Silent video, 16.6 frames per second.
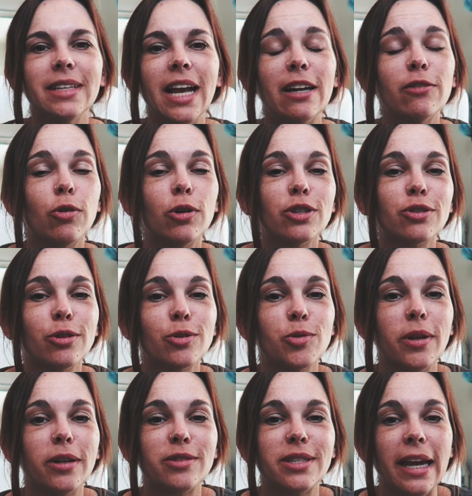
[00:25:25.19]
And of course, goes
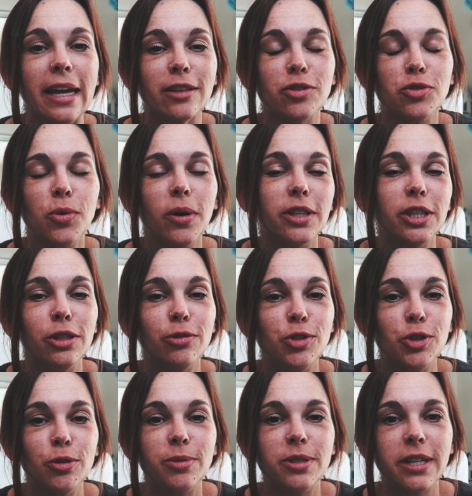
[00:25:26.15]
without saying, do all the
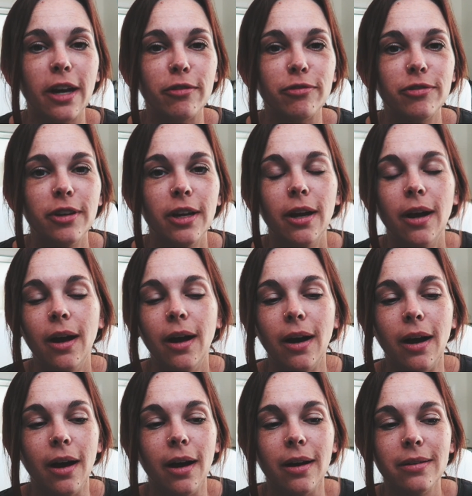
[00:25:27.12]
YouTube stuff,
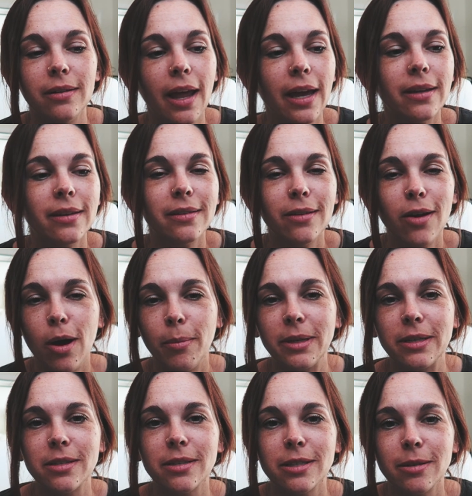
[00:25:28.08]
like,
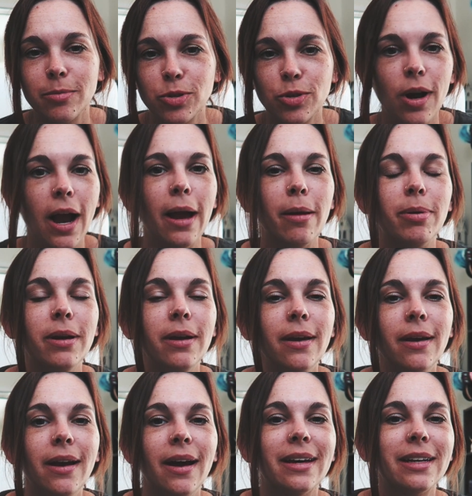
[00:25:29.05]
comment, subscribe,
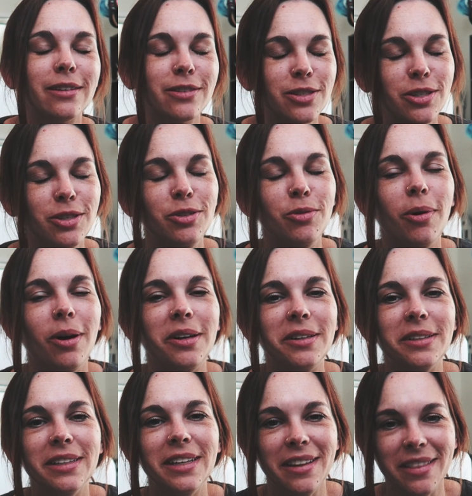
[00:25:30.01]
and I'll see you
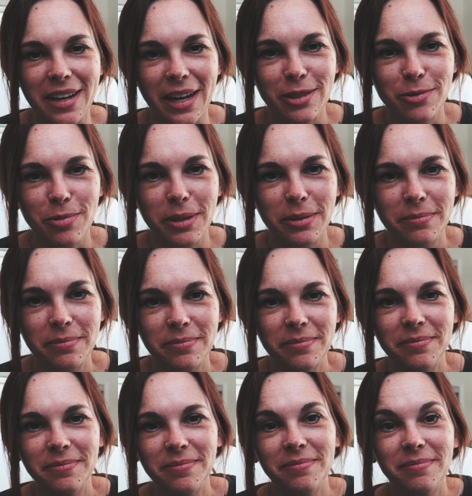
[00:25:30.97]
all in the next one.
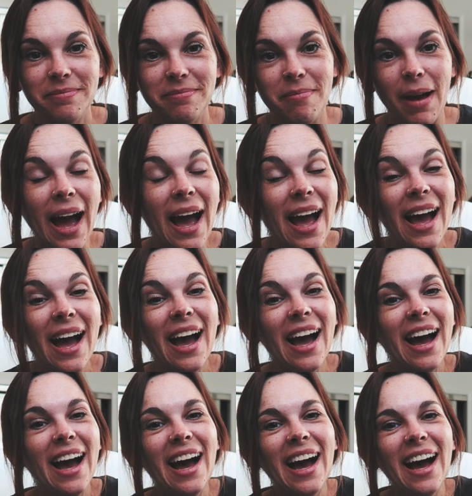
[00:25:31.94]

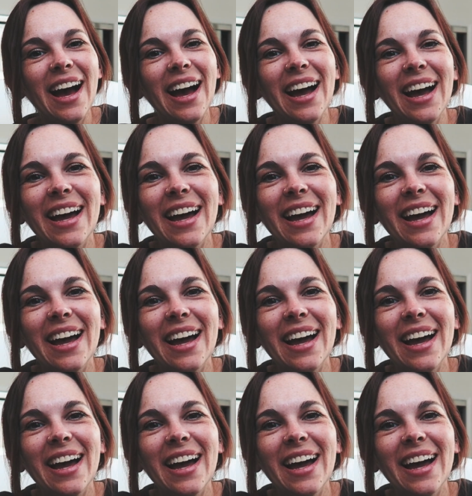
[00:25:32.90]
Bye.